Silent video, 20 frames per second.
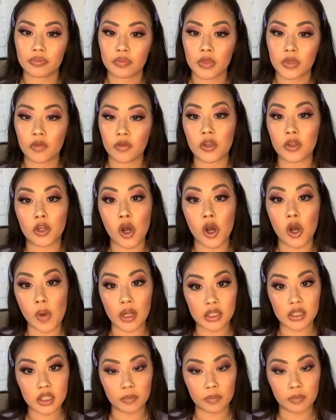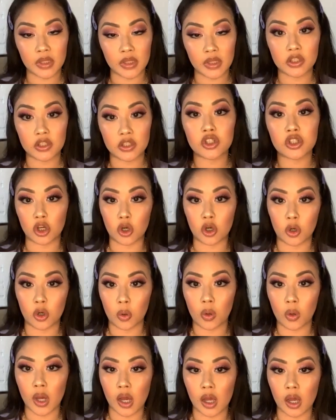if you don't want something
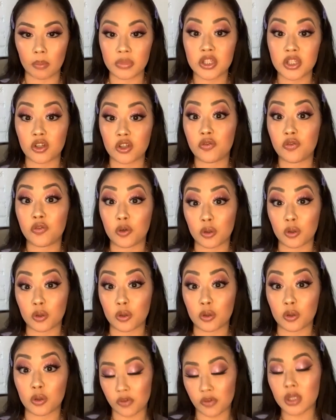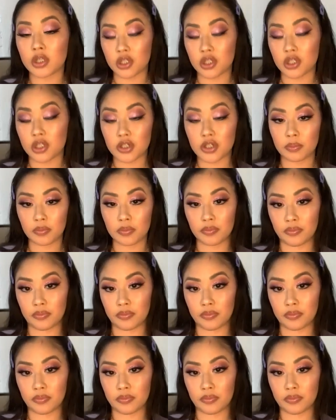so, so full coverage.